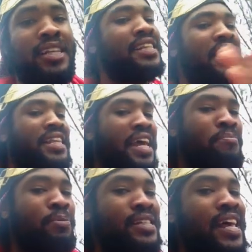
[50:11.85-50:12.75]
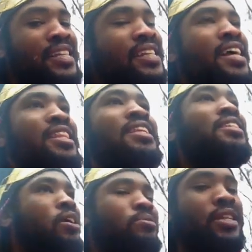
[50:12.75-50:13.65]
It didn't possess the
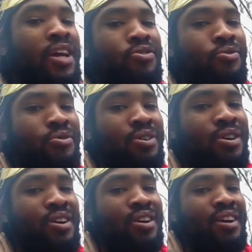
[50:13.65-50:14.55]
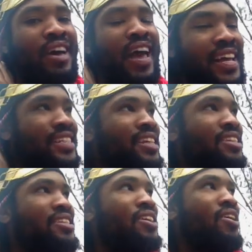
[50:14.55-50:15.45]
substantial
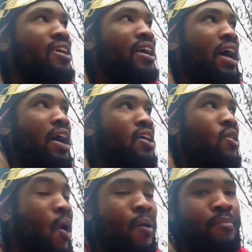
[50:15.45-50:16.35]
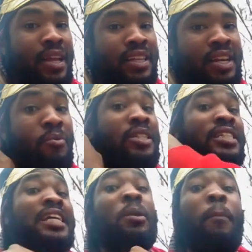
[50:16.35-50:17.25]
essence called melanin, which
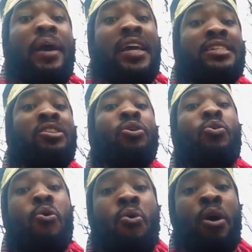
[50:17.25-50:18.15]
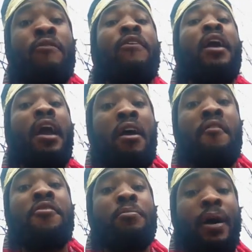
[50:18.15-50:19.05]
is at the base and the core of
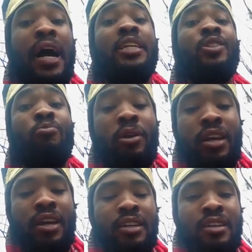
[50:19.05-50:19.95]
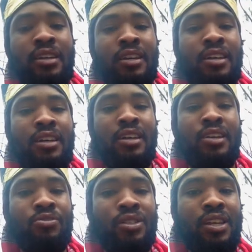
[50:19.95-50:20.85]
everybody's being.
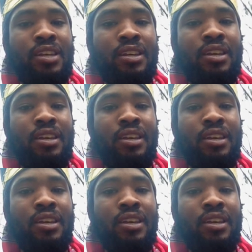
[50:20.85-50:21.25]
You see?